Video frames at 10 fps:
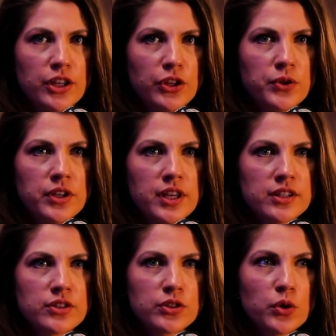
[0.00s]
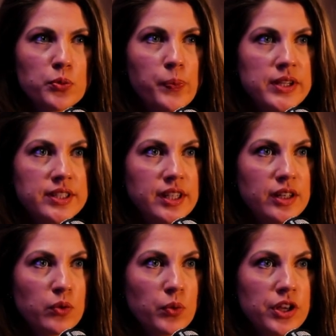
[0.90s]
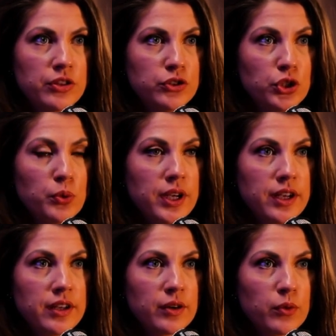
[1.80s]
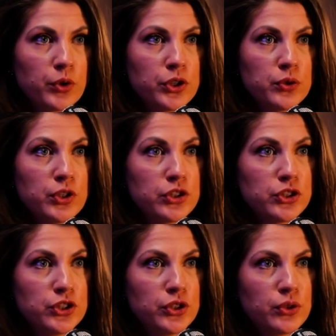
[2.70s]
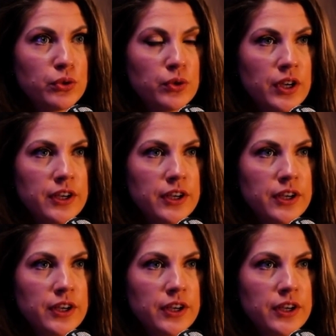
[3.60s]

you can get so busy with doing what you need to do